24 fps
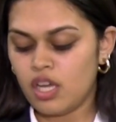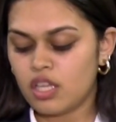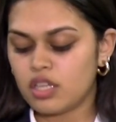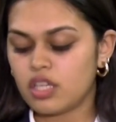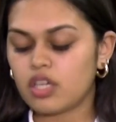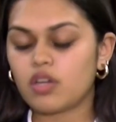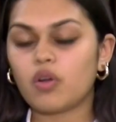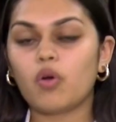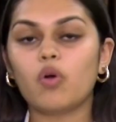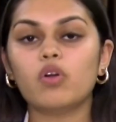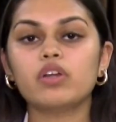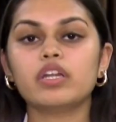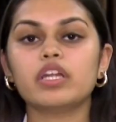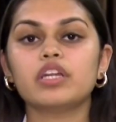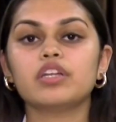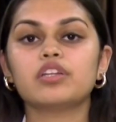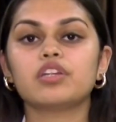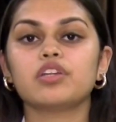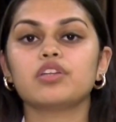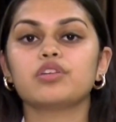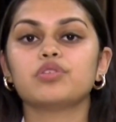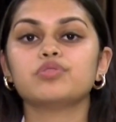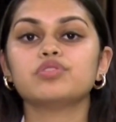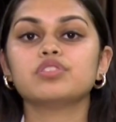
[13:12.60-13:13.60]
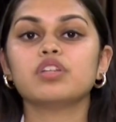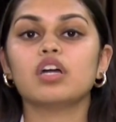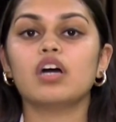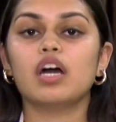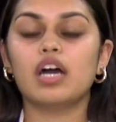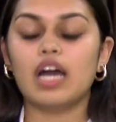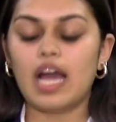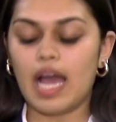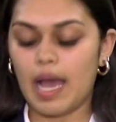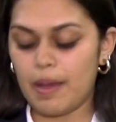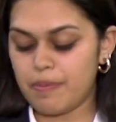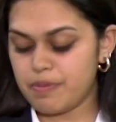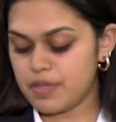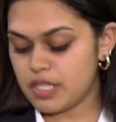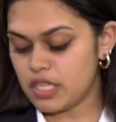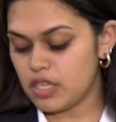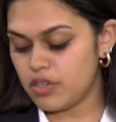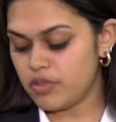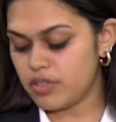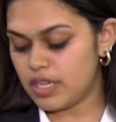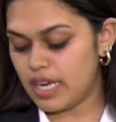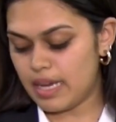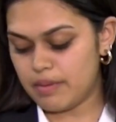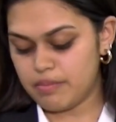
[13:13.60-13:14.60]
the court introduced
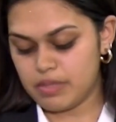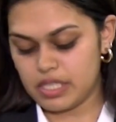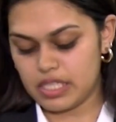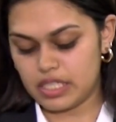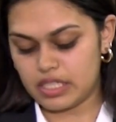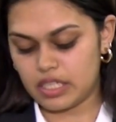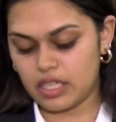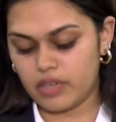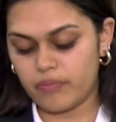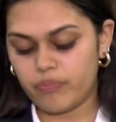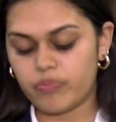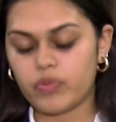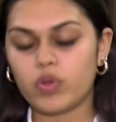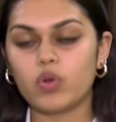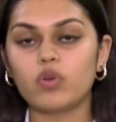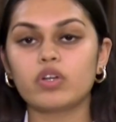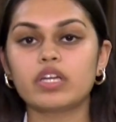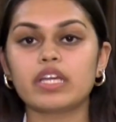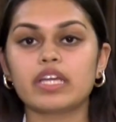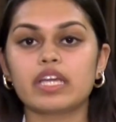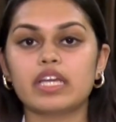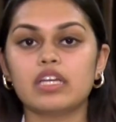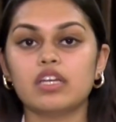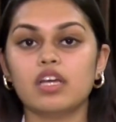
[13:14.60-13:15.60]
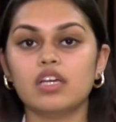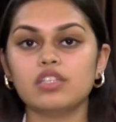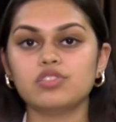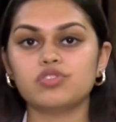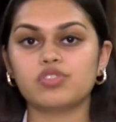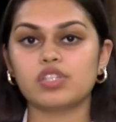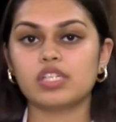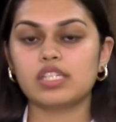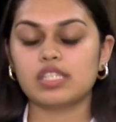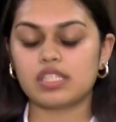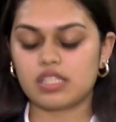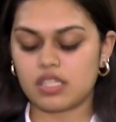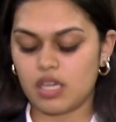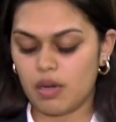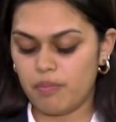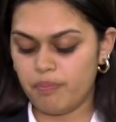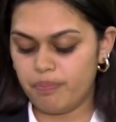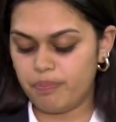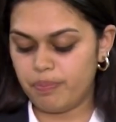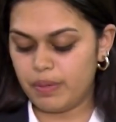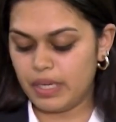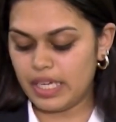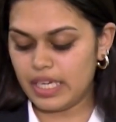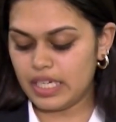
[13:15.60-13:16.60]
absolute liability, holding industries
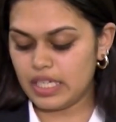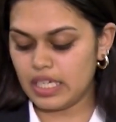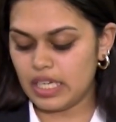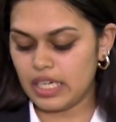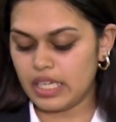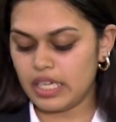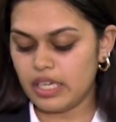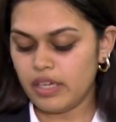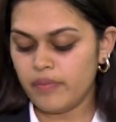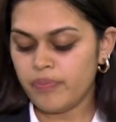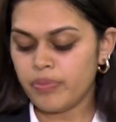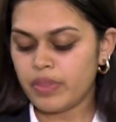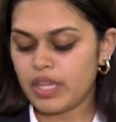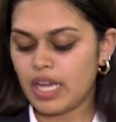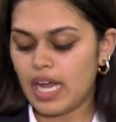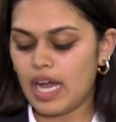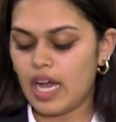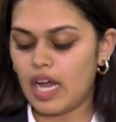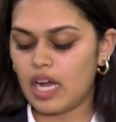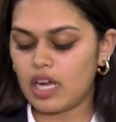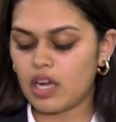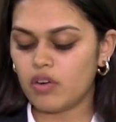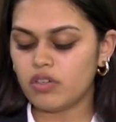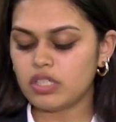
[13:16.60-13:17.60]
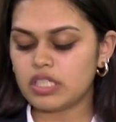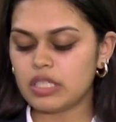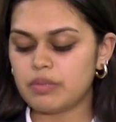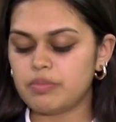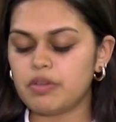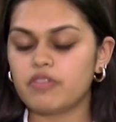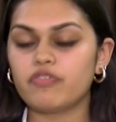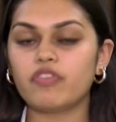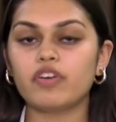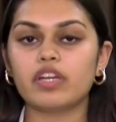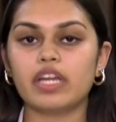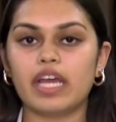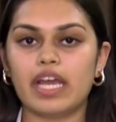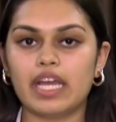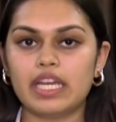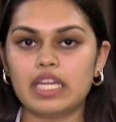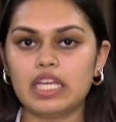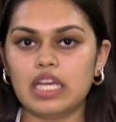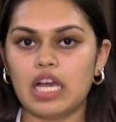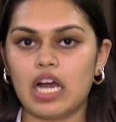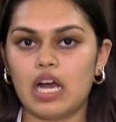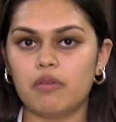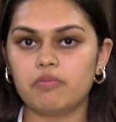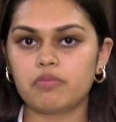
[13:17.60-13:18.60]
completely accountable for any
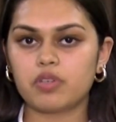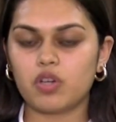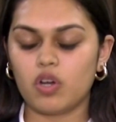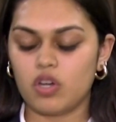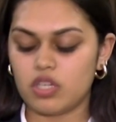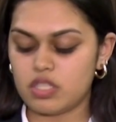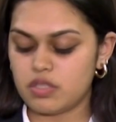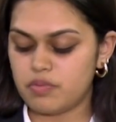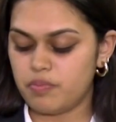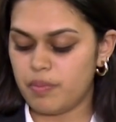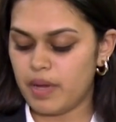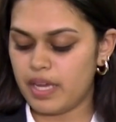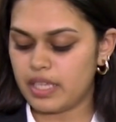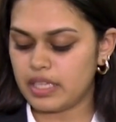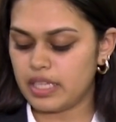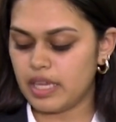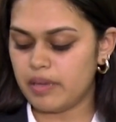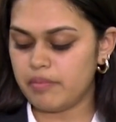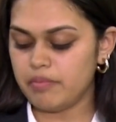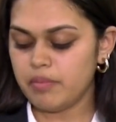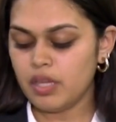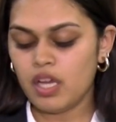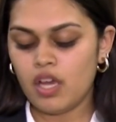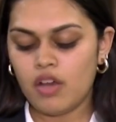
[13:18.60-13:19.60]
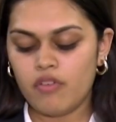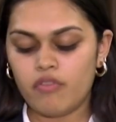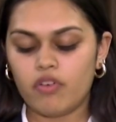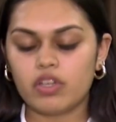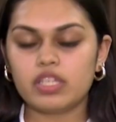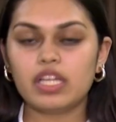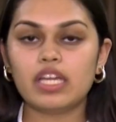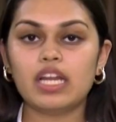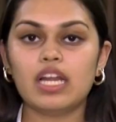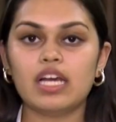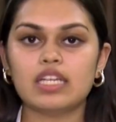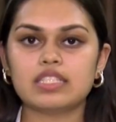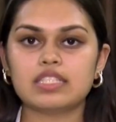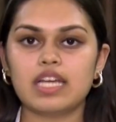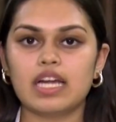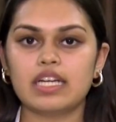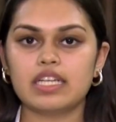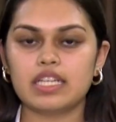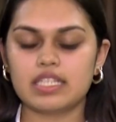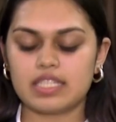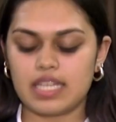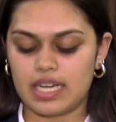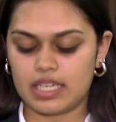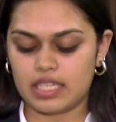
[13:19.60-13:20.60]
harm caused by them for their
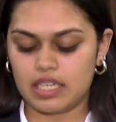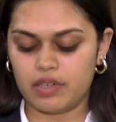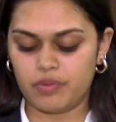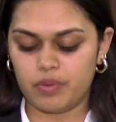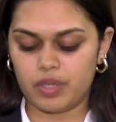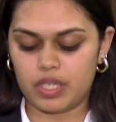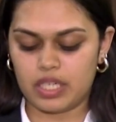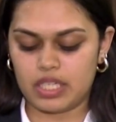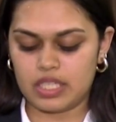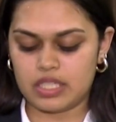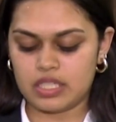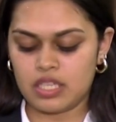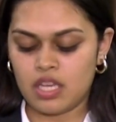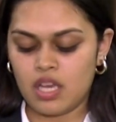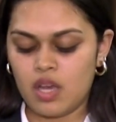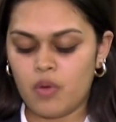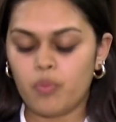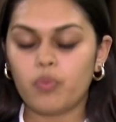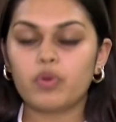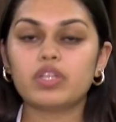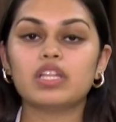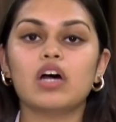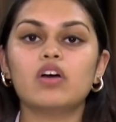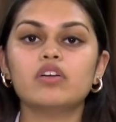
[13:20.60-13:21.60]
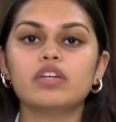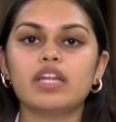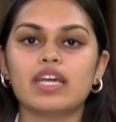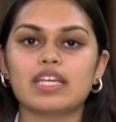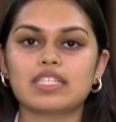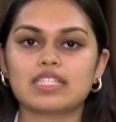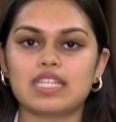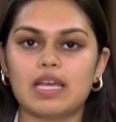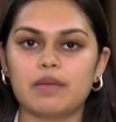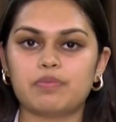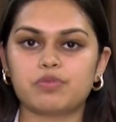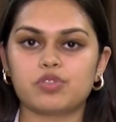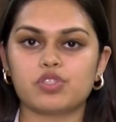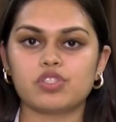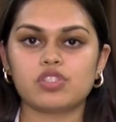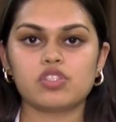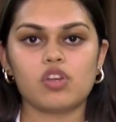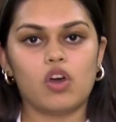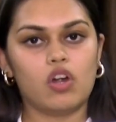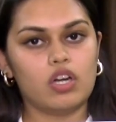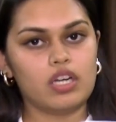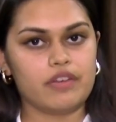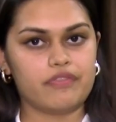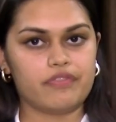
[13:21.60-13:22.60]
hazardous activities, without exceptions
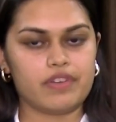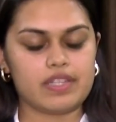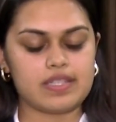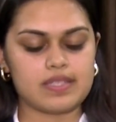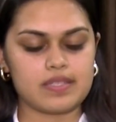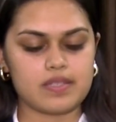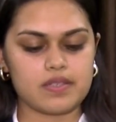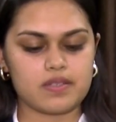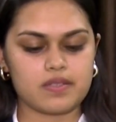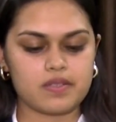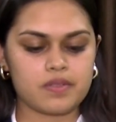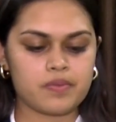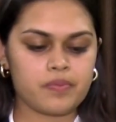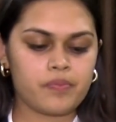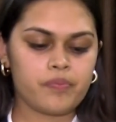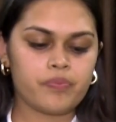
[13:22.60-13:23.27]
or defenses.